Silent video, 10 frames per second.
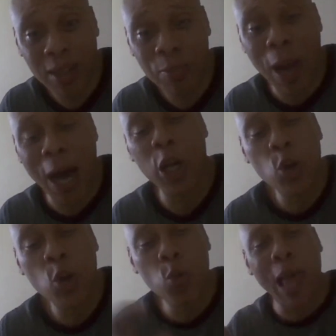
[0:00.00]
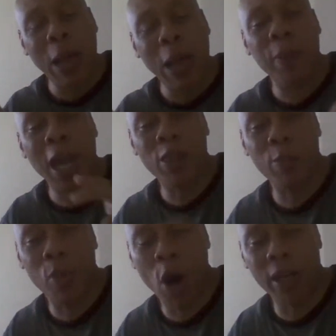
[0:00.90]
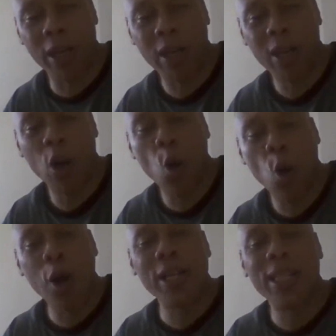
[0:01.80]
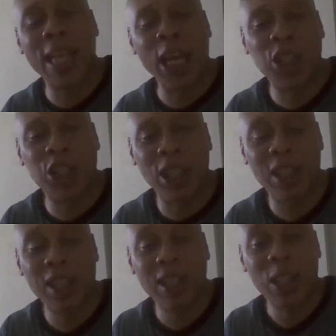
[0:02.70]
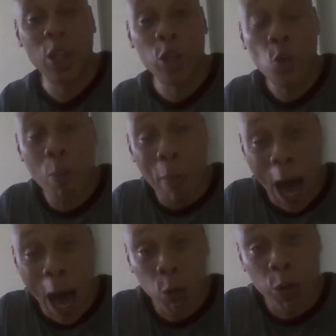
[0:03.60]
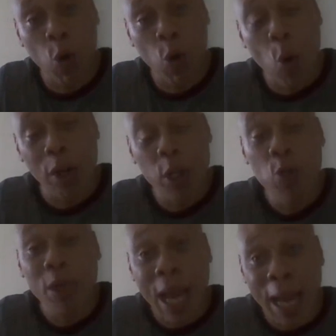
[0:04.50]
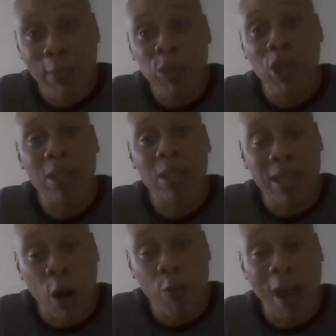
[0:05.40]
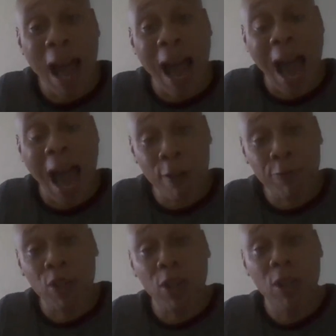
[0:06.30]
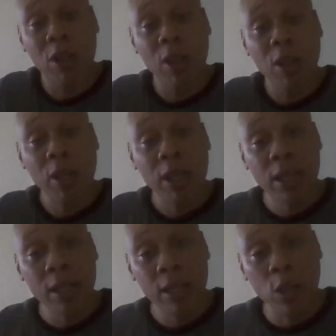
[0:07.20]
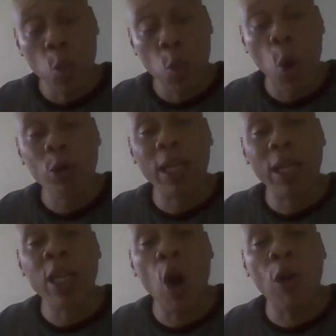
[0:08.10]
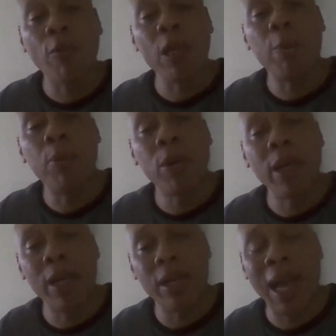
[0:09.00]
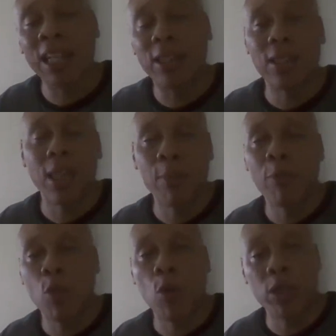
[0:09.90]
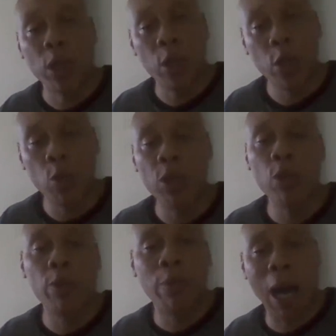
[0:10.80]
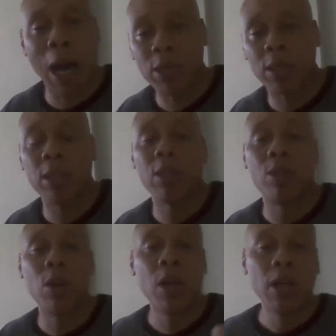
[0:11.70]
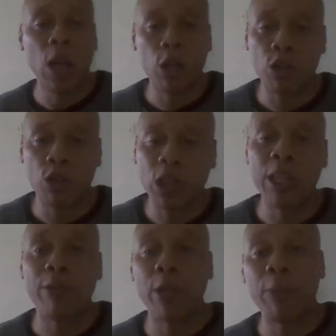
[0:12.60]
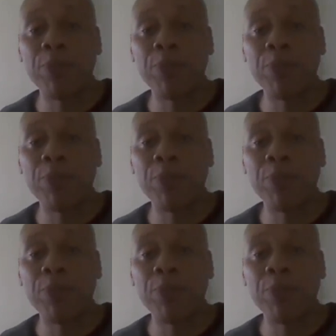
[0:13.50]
by the new Black Panther Party, an organization. You modeled your organization, you named yourself after the work that he already put in. Not just him, of course, Huey Newton, Bobby Seale, Eldridge Cleaver,